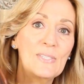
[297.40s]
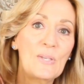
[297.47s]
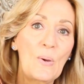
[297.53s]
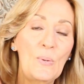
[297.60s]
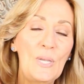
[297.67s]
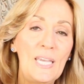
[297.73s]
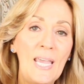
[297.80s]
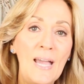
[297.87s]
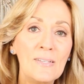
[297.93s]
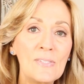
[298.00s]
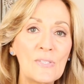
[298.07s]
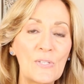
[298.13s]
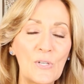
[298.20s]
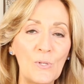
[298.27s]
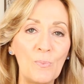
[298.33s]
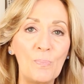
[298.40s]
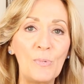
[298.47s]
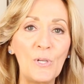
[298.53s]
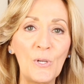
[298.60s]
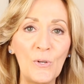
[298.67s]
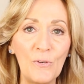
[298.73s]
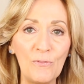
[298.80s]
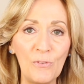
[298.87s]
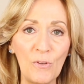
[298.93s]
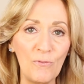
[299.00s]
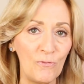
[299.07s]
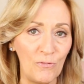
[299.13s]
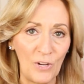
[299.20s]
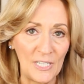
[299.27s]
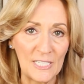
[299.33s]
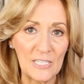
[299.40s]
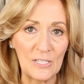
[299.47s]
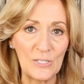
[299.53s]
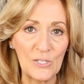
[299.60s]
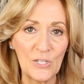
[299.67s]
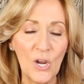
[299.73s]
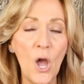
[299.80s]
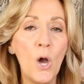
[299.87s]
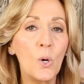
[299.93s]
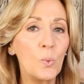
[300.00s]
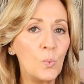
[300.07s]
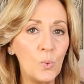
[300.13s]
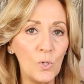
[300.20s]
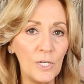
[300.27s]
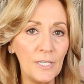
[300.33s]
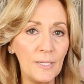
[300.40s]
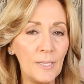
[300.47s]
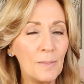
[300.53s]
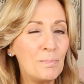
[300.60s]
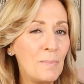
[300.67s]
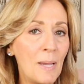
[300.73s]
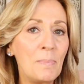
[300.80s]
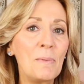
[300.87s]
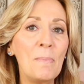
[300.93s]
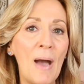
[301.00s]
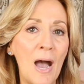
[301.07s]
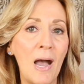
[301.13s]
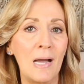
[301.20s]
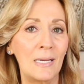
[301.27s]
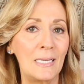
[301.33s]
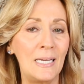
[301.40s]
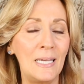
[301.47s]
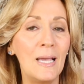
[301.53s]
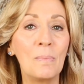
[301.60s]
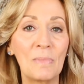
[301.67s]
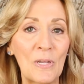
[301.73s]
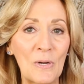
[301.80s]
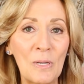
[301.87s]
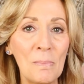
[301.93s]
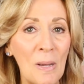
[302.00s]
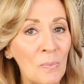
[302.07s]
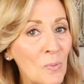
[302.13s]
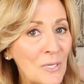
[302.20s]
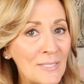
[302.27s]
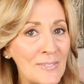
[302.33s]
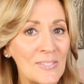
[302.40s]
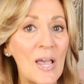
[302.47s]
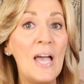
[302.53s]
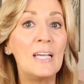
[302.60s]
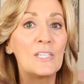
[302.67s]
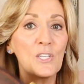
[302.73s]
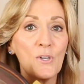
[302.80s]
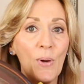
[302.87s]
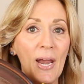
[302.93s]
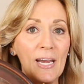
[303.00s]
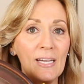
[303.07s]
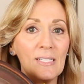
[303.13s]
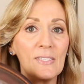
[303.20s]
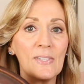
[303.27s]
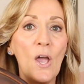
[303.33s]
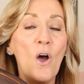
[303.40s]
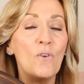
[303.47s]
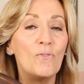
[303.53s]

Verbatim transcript: So yes to beautiful vintage wood, maybe mahogany, I'm learning my woods, trays